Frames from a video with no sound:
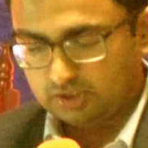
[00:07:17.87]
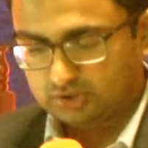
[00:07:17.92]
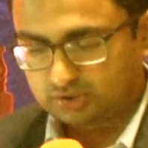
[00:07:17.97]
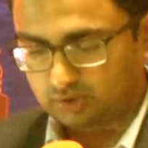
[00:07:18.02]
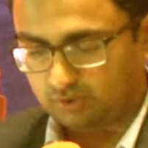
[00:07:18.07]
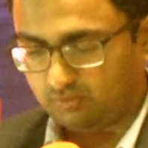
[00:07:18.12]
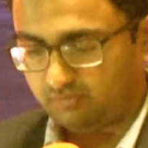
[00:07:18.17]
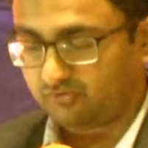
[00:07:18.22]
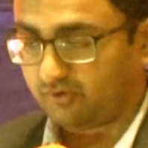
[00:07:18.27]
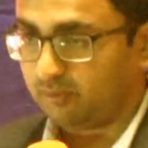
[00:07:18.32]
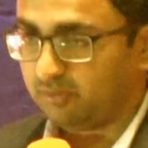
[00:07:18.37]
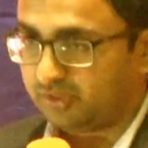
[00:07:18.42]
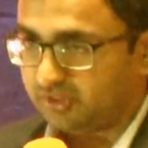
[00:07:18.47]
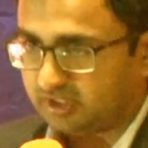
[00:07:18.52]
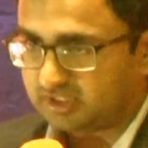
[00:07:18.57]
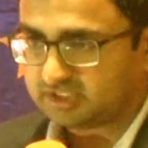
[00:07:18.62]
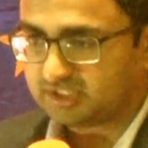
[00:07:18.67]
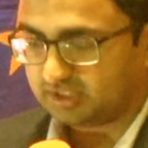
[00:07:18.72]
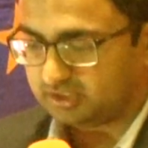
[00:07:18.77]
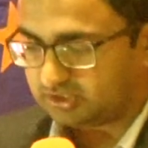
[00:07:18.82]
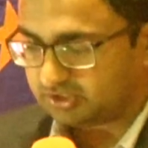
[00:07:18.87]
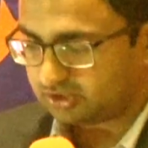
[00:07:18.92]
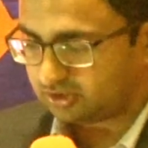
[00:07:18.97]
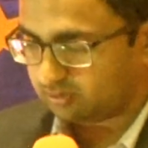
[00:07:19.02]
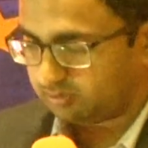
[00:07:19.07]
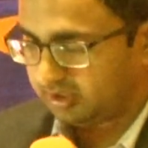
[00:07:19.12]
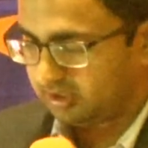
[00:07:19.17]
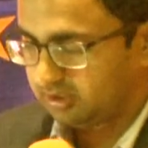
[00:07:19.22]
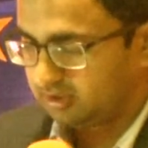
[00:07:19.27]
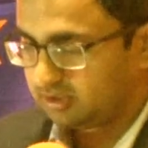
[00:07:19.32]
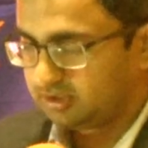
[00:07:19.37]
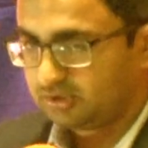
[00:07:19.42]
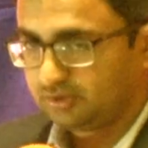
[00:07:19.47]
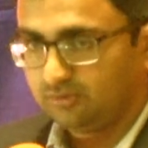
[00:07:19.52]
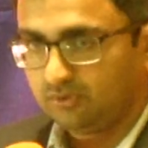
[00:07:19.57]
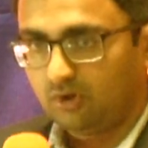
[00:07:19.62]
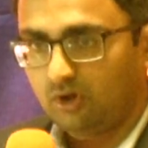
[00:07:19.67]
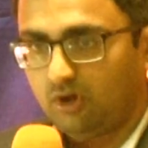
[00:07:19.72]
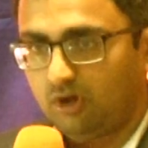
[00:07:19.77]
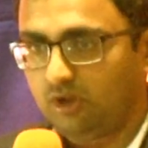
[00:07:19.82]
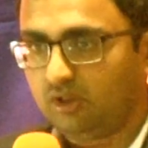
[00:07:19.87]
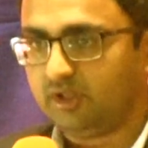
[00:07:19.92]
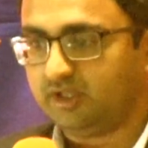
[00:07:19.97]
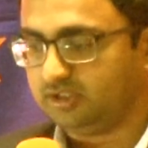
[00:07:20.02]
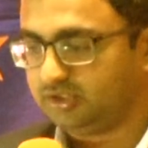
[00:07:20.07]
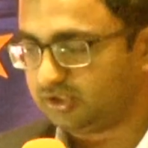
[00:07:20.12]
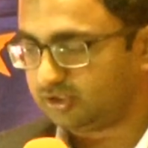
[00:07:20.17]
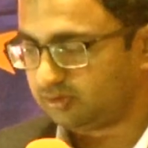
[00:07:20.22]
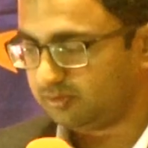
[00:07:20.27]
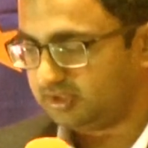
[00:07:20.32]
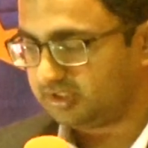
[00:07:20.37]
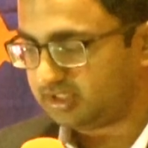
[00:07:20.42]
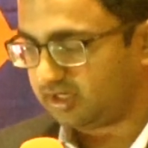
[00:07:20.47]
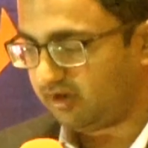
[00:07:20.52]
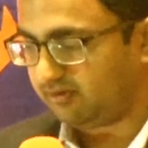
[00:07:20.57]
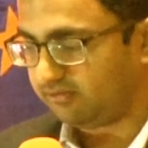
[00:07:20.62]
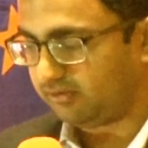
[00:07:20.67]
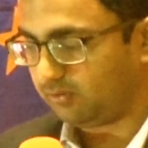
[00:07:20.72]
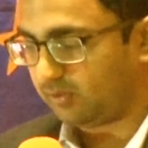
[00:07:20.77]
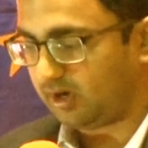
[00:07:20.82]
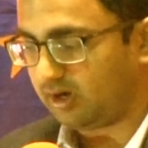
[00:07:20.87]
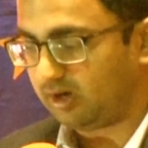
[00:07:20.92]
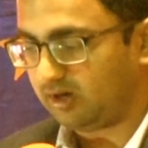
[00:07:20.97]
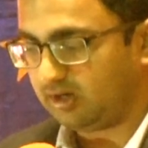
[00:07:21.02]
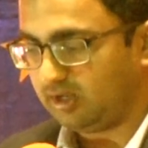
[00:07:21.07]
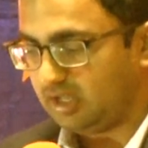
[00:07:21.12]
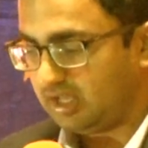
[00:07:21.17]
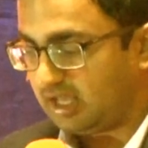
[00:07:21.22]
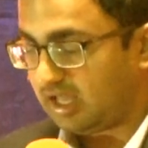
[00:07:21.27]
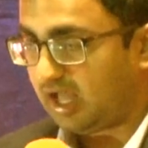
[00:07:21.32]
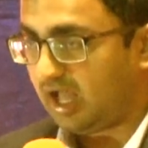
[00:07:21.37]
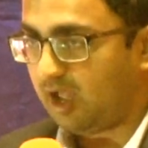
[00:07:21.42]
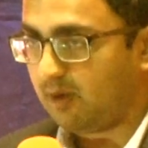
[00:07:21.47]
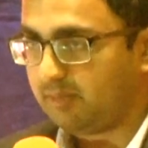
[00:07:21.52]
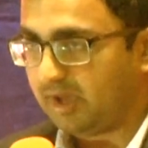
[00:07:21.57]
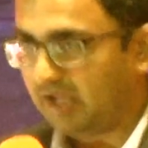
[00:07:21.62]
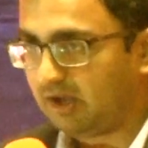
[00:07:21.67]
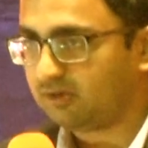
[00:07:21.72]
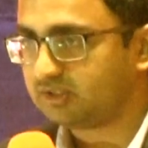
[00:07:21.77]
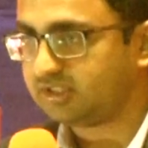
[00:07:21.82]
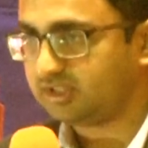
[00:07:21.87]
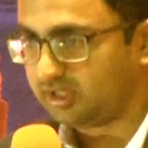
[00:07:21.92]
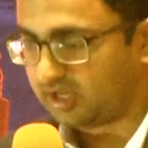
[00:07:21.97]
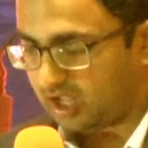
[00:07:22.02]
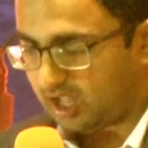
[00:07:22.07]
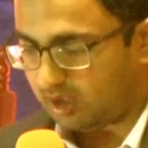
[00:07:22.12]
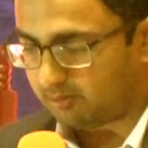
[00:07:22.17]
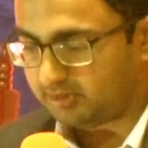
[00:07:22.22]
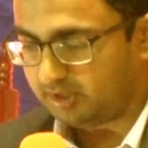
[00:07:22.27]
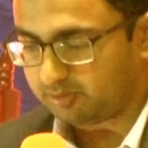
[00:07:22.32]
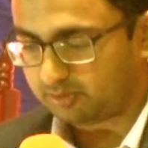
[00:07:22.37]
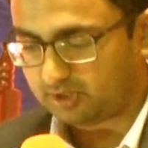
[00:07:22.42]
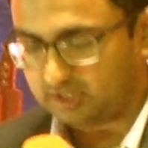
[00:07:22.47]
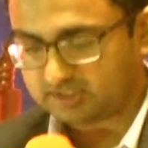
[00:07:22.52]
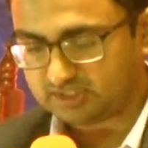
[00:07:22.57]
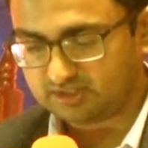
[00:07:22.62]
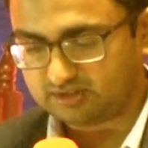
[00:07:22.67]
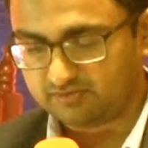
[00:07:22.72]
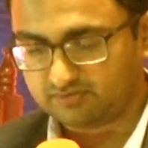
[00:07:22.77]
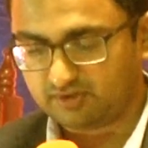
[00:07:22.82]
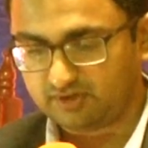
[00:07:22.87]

So from this instrument to all instruments everywhere, I bow to the omnipresent